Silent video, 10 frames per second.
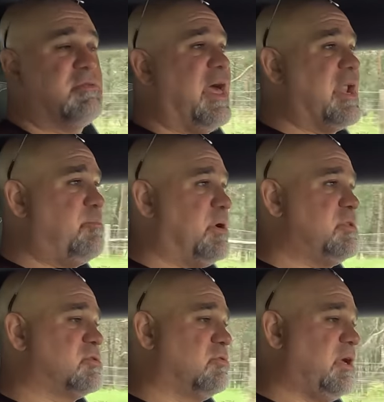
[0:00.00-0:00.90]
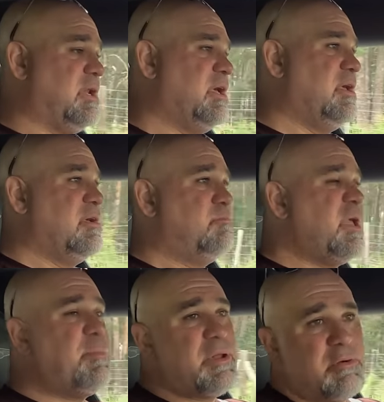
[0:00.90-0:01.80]
or that up on the screen.
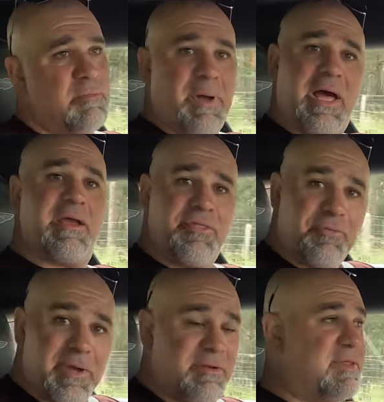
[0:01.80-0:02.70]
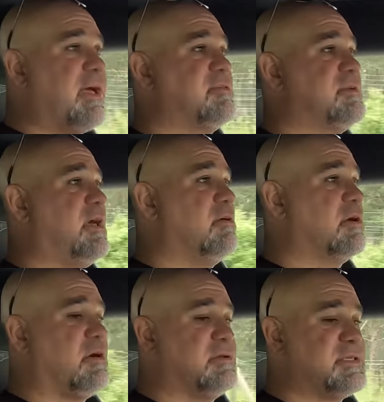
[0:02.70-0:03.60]
People who are buying a three hundred thousand dollar
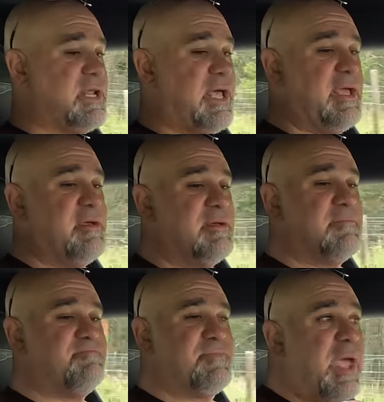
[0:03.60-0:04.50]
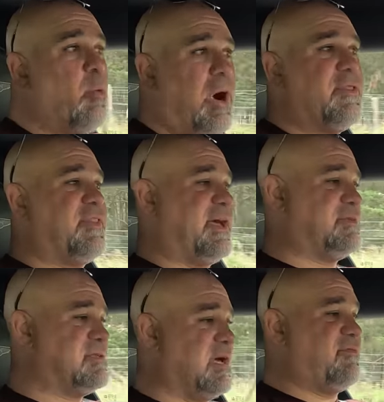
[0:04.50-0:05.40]
car today, they want
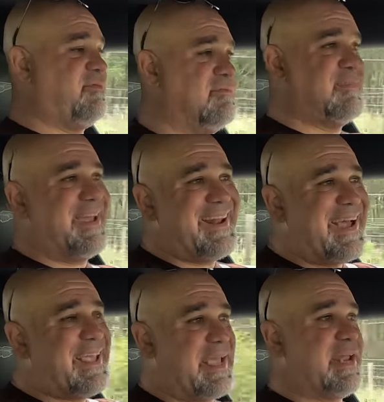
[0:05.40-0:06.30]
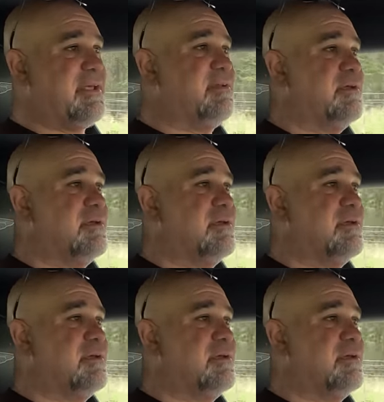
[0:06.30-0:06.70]
that stuff, and I get it.